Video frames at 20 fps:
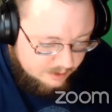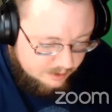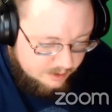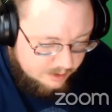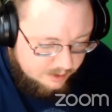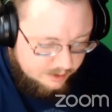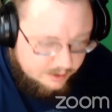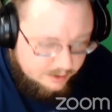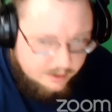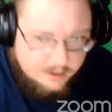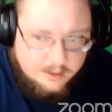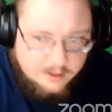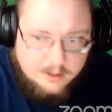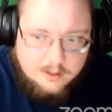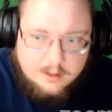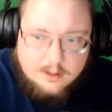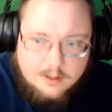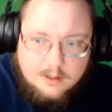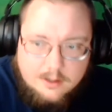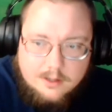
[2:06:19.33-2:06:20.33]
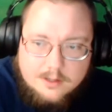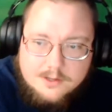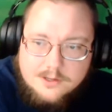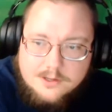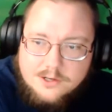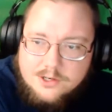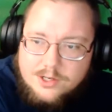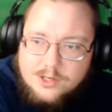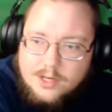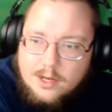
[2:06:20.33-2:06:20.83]
And let's
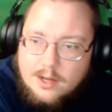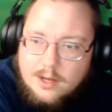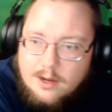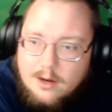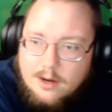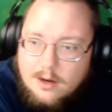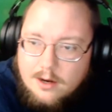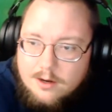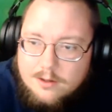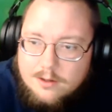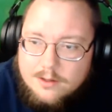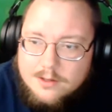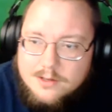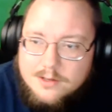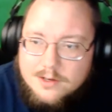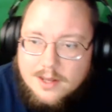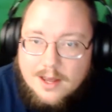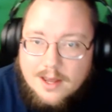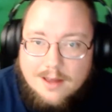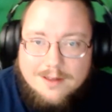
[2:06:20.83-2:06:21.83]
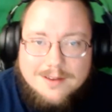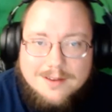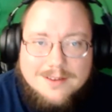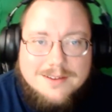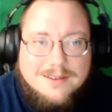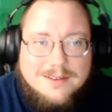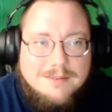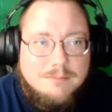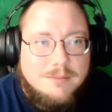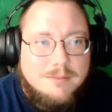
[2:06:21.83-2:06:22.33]
share this. Yeah,
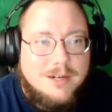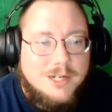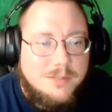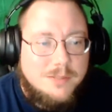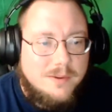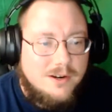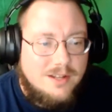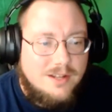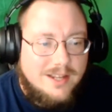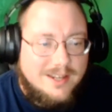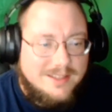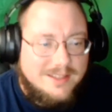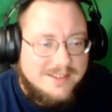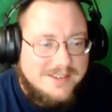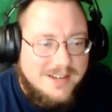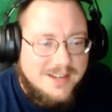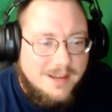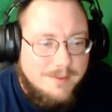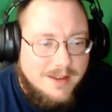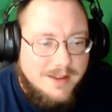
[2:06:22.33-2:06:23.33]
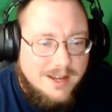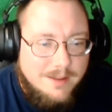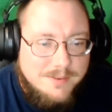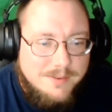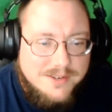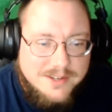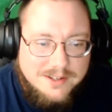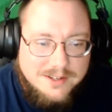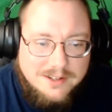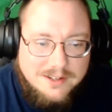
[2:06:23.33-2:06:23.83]
much better lighting this time.
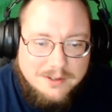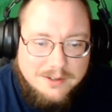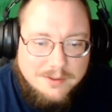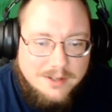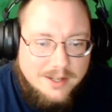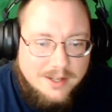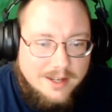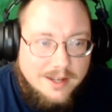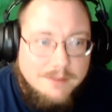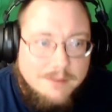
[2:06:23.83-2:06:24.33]
Absolutely.